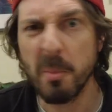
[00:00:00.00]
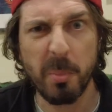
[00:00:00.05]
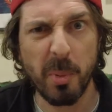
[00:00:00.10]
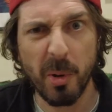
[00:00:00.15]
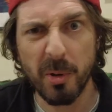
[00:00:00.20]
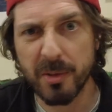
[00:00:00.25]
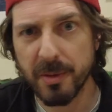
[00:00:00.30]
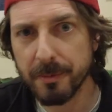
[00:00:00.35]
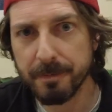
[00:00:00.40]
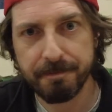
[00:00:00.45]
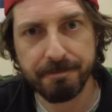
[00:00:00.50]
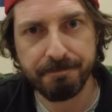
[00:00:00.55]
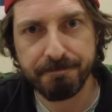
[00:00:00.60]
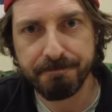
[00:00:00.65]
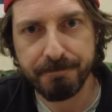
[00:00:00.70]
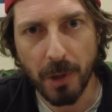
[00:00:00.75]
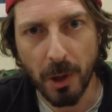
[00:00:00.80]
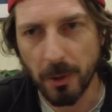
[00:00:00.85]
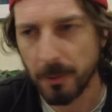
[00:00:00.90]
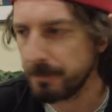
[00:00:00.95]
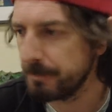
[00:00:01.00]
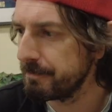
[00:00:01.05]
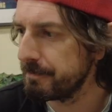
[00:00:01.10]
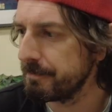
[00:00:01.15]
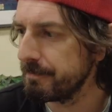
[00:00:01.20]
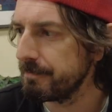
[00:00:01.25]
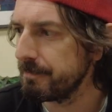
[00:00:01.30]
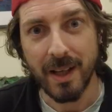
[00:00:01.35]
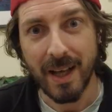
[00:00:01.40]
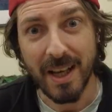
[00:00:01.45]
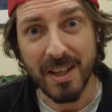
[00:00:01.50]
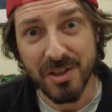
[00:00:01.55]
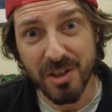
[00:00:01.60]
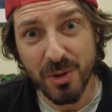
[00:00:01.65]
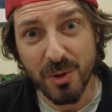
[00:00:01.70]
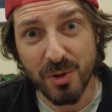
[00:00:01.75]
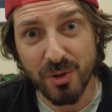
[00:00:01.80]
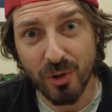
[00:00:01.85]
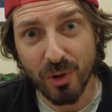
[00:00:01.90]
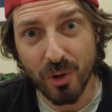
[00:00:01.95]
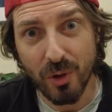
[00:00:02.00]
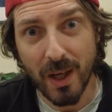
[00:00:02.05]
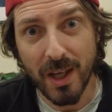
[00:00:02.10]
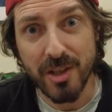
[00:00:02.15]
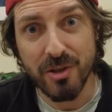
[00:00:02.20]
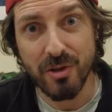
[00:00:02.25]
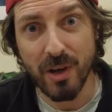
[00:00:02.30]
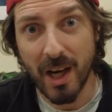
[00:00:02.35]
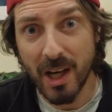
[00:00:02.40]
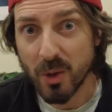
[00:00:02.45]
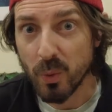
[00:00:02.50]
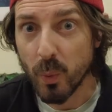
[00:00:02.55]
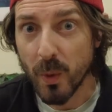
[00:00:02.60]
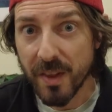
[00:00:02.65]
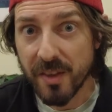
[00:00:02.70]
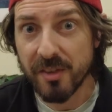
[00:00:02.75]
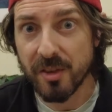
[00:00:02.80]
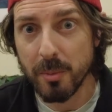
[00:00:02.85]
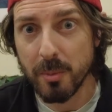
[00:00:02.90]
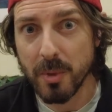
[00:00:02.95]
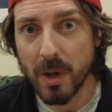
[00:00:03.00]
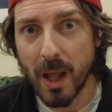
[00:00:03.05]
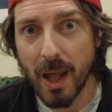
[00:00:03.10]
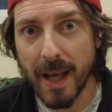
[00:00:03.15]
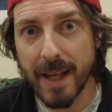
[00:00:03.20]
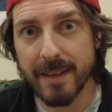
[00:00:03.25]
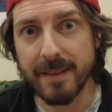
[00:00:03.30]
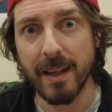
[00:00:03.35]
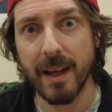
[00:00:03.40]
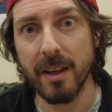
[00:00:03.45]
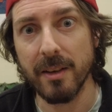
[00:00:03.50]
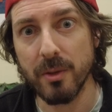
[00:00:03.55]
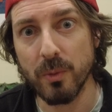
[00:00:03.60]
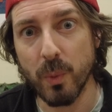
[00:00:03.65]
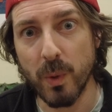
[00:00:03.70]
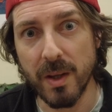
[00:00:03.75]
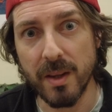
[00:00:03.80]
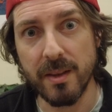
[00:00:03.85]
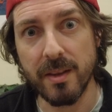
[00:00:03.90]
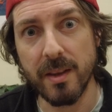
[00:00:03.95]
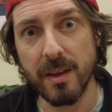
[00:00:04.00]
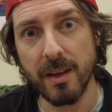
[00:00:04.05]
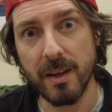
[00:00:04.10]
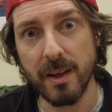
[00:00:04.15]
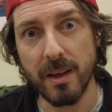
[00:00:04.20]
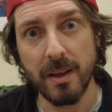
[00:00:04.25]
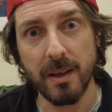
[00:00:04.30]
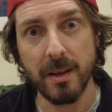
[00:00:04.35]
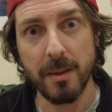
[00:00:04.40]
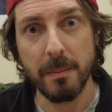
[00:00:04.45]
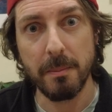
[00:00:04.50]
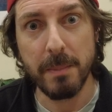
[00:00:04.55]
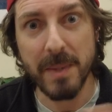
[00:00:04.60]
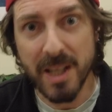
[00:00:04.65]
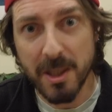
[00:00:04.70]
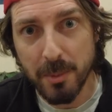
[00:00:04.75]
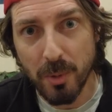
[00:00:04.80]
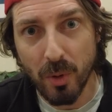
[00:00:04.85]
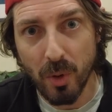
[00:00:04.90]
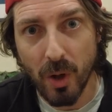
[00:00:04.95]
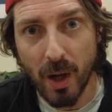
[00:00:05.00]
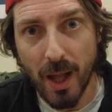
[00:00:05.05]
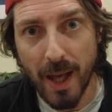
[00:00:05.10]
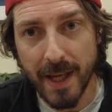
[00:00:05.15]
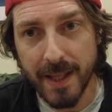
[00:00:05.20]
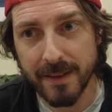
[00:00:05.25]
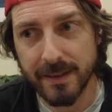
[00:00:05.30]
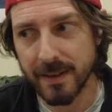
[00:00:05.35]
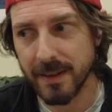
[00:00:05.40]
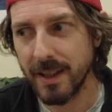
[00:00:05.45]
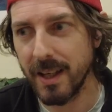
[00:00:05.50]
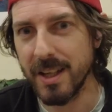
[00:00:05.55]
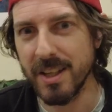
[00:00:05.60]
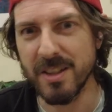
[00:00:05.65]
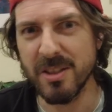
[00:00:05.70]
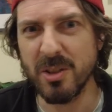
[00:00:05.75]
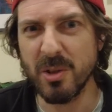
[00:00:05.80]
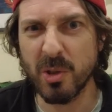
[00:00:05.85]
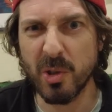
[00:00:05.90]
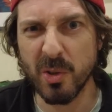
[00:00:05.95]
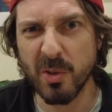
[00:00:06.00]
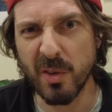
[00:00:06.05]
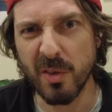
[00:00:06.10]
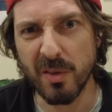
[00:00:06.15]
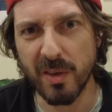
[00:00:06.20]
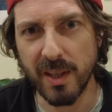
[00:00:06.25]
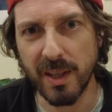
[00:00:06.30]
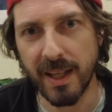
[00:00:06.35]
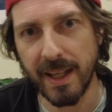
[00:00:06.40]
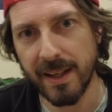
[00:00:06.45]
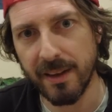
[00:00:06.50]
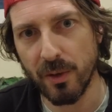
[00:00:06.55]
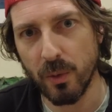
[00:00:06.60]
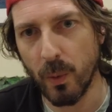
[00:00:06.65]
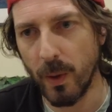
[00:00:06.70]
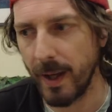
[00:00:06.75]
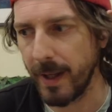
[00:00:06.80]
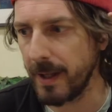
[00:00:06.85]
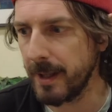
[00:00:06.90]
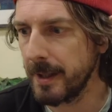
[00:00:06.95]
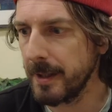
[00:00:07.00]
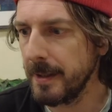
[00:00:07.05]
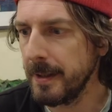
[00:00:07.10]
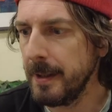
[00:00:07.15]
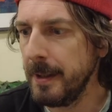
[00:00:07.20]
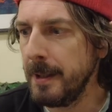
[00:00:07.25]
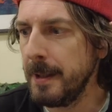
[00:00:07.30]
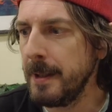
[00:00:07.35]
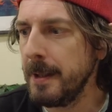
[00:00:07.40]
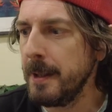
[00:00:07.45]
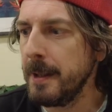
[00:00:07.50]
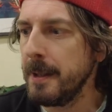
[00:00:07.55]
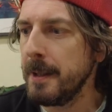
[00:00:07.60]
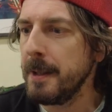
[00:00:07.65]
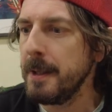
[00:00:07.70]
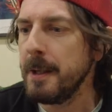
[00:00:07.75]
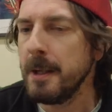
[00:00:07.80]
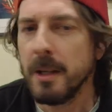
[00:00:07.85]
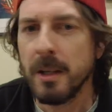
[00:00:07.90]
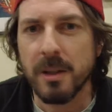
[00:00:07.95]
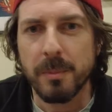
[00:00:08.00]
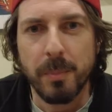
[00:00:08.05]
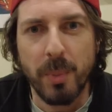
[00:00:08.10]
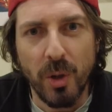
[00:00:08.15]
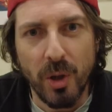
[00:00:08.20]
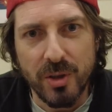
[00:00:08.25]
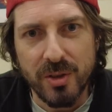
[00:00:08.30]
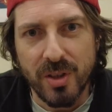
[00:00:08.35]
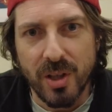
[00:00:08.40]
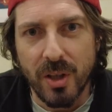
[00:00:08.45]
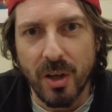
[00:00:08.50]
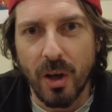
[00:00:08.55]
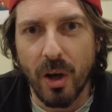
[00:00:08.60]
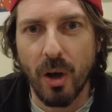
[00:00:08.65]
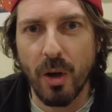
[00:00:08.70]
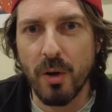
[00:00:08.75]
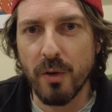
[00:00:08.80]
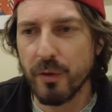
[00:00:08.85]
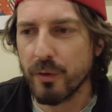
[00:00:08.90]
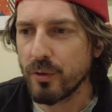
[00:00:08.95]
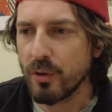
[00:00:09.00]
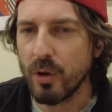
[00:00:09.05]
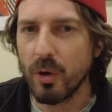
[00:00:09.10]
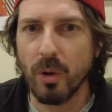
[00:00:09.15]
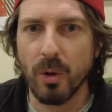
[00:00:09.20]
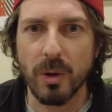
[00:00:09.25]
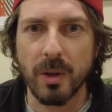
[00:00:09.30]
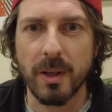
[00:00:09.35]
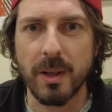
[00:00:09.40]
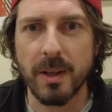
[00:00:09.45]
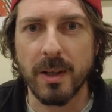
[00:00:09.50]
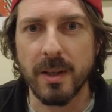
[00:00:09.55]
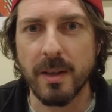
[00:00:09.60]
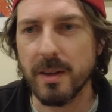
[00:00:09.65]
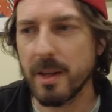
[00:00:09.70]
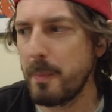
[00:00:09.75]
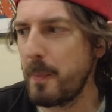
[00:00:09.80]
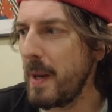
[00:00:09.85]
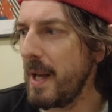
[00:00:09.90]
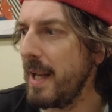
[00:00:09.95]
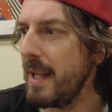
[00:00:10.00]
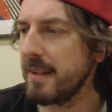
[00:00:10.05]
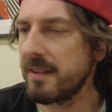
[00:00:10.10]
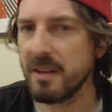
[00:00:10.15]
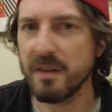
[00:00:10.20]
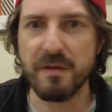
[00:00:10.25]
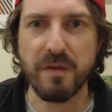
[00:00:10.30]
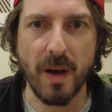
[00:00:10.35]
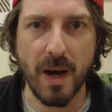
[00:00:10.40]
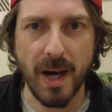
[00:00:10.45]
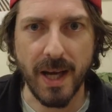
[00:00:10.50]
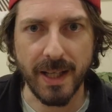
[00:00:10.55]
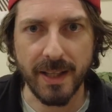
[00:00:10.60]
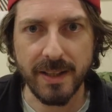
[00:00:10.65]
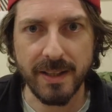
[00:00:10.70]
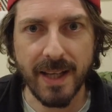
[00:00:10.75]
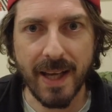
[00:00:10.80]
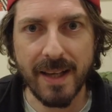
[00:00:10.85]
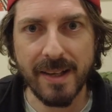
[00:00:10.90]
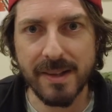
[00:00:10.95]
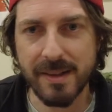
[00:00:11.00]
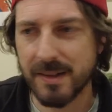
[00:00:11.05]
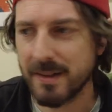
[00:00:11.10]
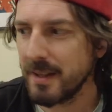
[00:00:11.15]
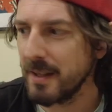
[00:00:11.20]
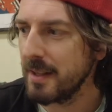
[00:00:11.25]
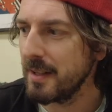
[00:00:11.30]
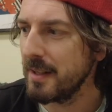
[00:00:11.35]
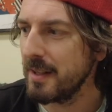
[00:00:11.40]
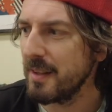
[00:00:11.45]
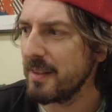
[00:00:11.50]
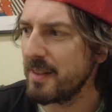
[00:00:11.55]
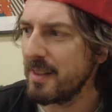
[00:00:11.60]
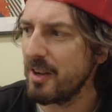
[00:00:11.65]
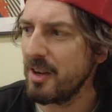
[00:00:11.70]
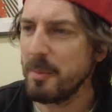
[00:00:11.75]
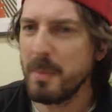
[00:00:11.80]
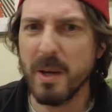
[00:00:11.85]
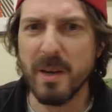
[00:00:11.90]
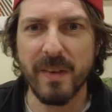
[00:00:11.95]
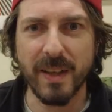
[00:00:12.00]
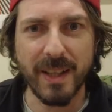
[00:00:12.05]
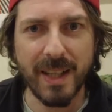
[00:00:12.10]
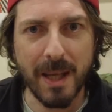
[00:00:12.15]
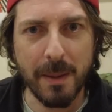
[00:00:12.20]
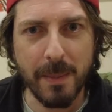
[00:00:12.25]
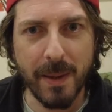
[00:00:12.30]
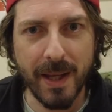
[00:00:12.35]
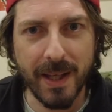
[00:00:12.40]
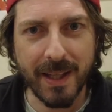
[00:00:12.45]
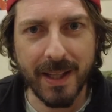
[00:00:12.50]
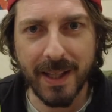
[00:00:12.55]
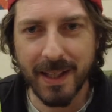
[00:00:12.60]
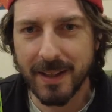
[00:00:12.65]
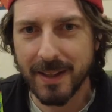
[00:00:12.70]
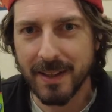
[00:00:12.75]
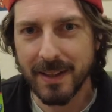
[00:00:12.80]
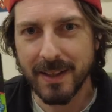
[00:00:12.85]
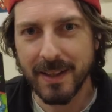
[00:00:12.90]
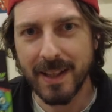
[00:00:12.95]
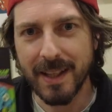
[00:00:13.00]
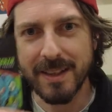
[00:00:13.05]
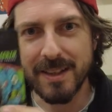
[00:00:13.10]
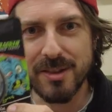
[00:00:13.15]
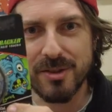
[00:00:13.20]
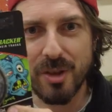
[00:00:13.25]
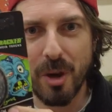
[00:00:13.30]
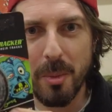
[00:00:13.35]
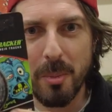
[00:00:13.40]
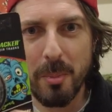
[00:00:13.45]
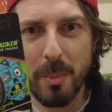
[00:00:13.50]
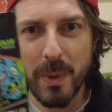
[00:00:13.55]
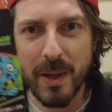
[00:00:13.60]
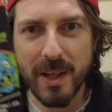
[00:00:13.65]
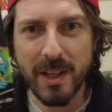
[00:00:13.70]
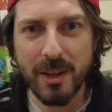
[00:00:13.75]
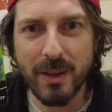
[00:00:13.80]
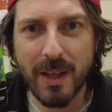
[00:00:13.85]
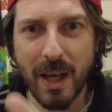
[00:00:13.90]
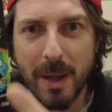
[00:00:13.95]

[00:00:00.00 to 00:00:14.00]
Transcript: But no. As you saw, I tried with some light and with uh, minimal light and you couldn't see either way. But overall, the pellets are fine. Yes, they're a bit of a gimmick. It's zombie, you